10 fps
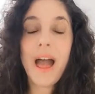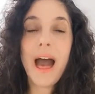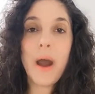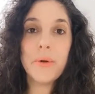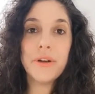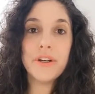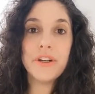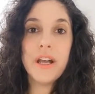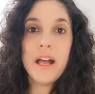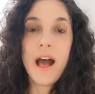
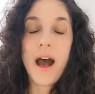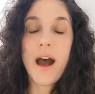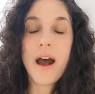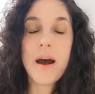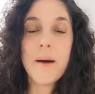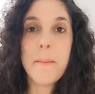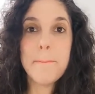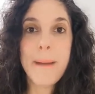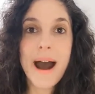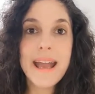our
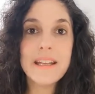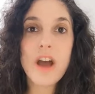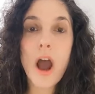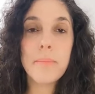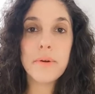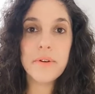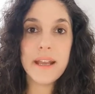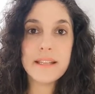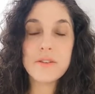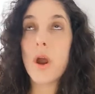mind
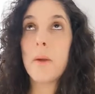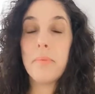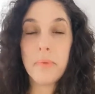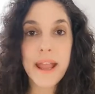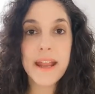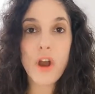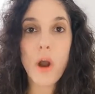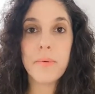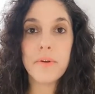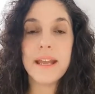operates, or our brain
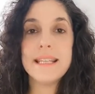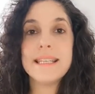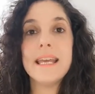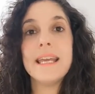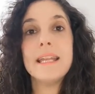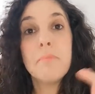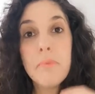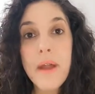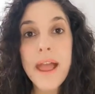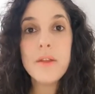operates, in
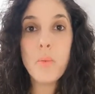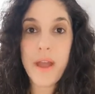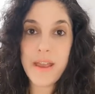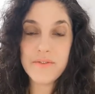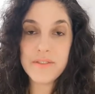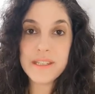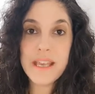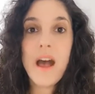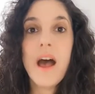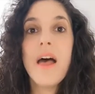brain waves
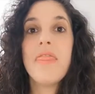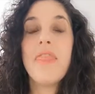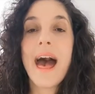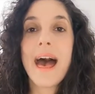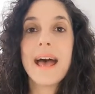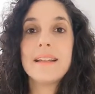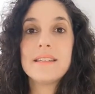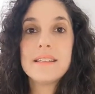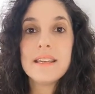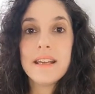
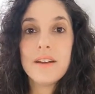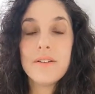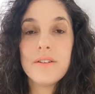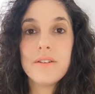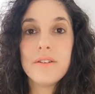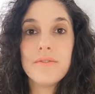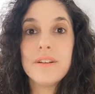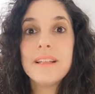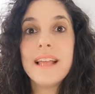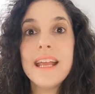that
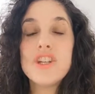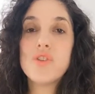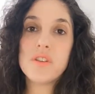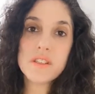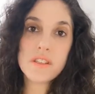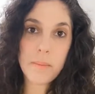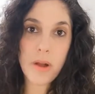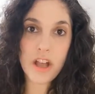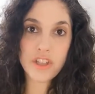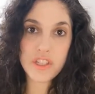relate to the
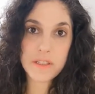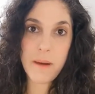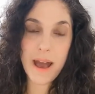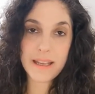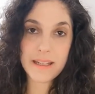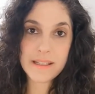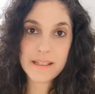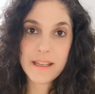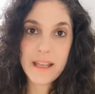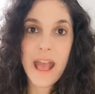subconscious mind.
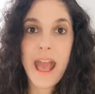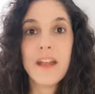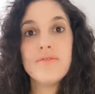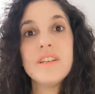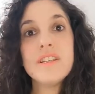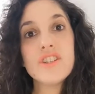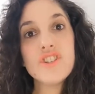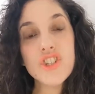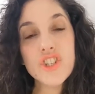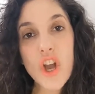And research
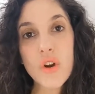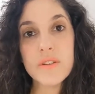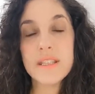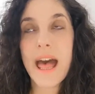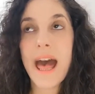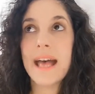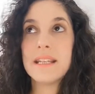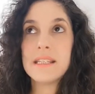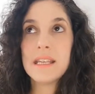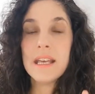shows
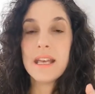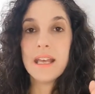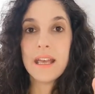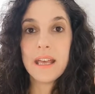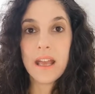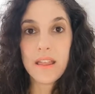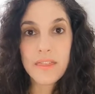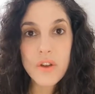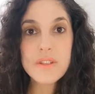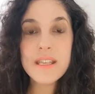that in
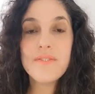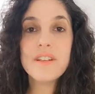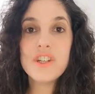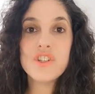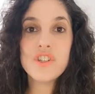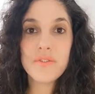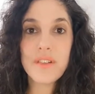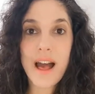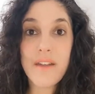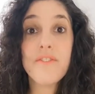those 7 years of
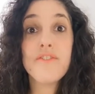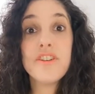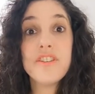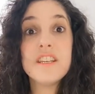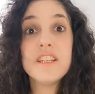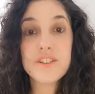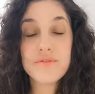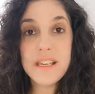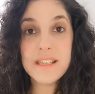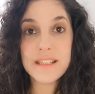life, for this
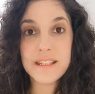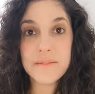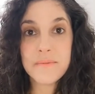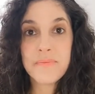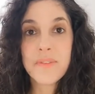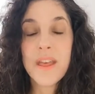reason,